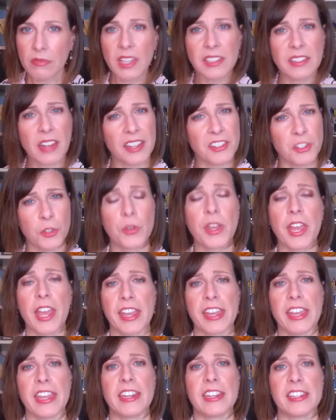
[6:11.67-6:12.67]
Not too
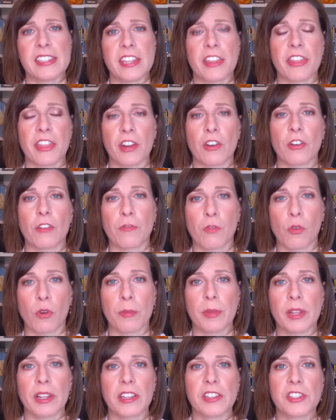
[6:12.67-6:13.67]
cakey. It is a thinner
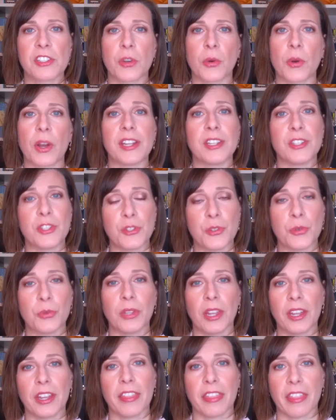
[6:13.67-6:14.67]
formula, so I do
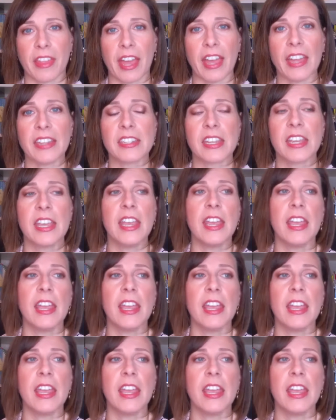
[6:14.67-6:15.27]
like that.